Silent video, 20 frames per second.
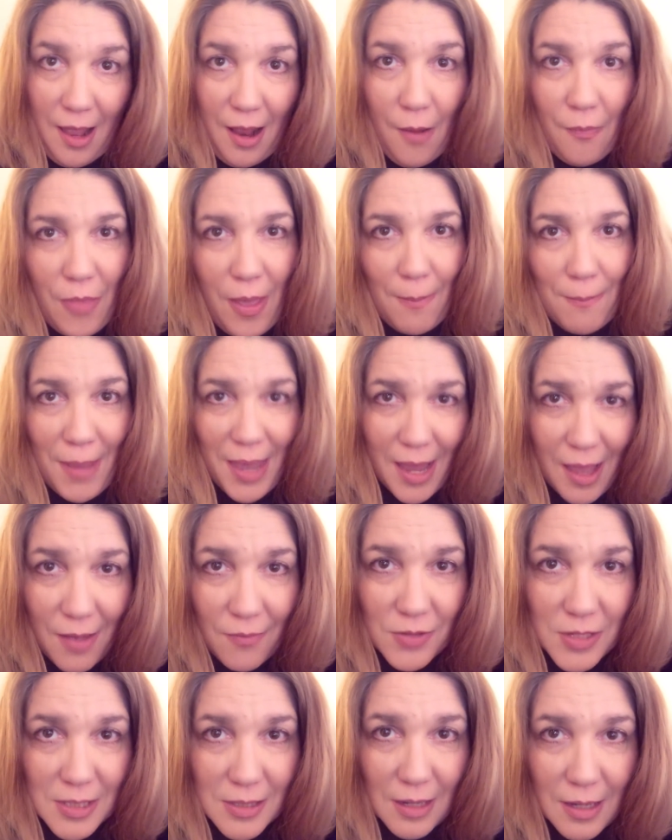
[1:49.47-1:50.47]
that may have
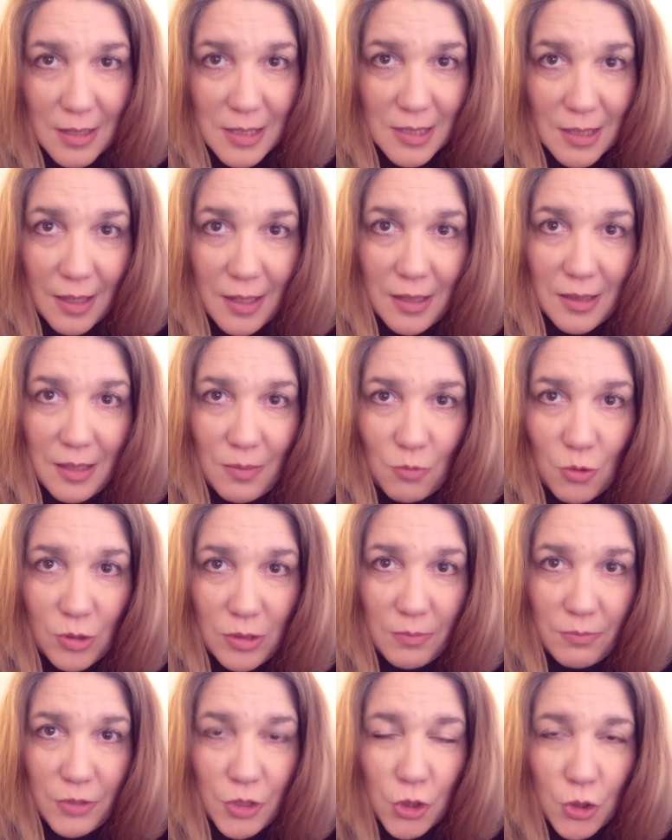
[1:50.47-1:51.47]
a slightly more
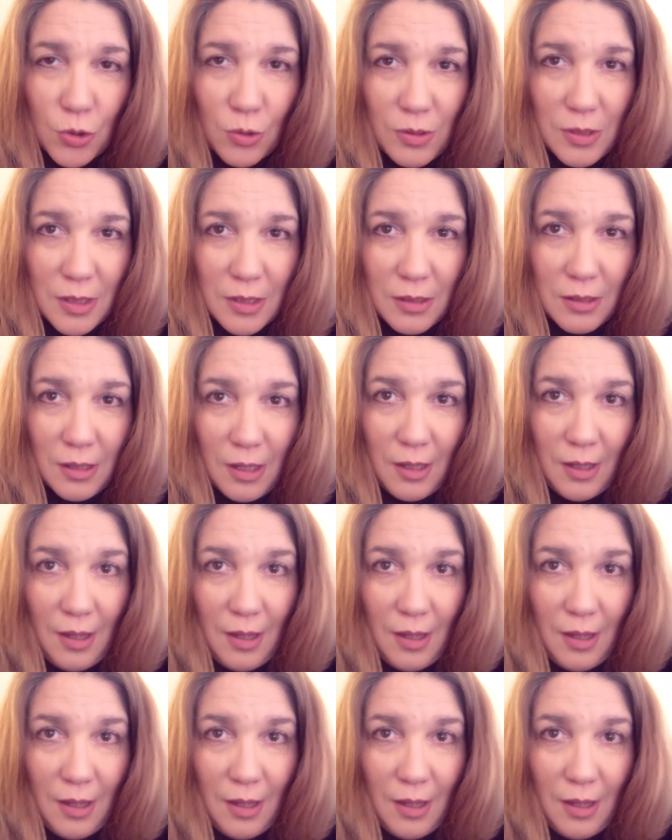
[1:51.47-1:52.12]
mature